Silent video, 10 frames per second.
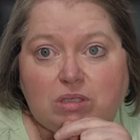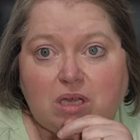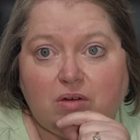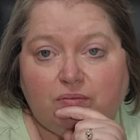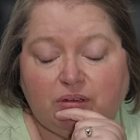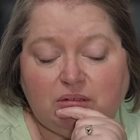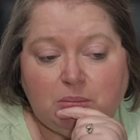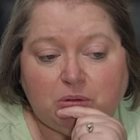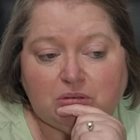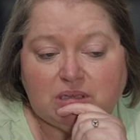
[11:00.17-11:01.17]
was on
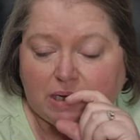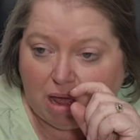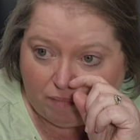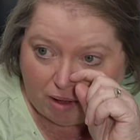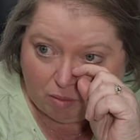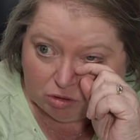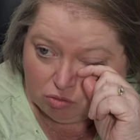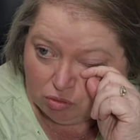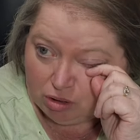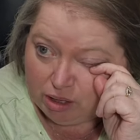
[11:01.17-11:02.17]
50% off, I was
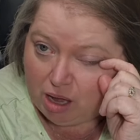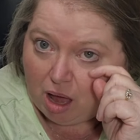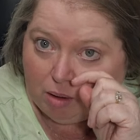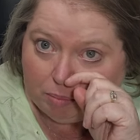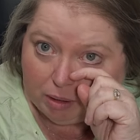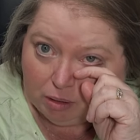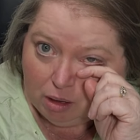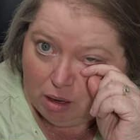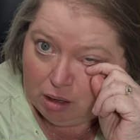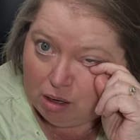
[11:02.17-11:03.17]
really hoping.
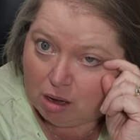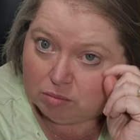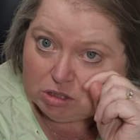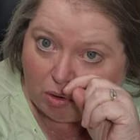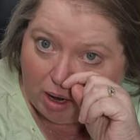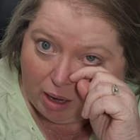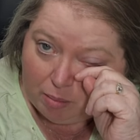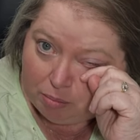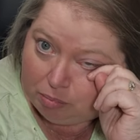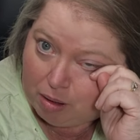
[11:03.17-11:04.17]
Yeah, I'm sorry, I
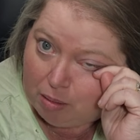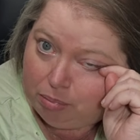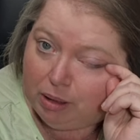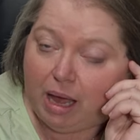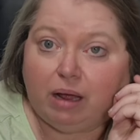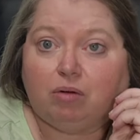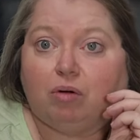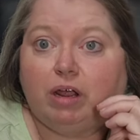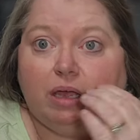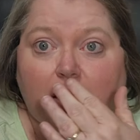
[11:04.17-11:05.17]
got a black
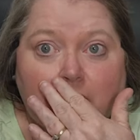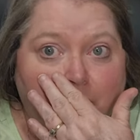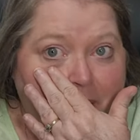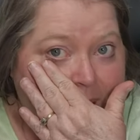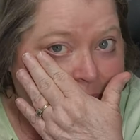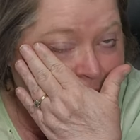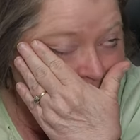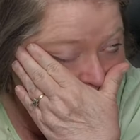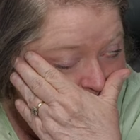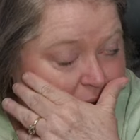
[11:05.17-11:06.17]
ring under my
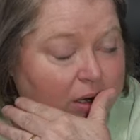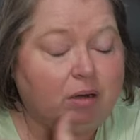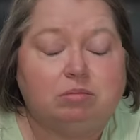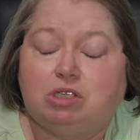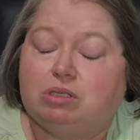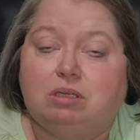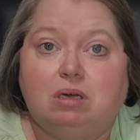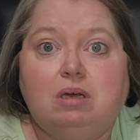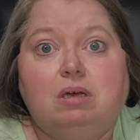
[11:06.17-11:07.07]
eye there. I'm just,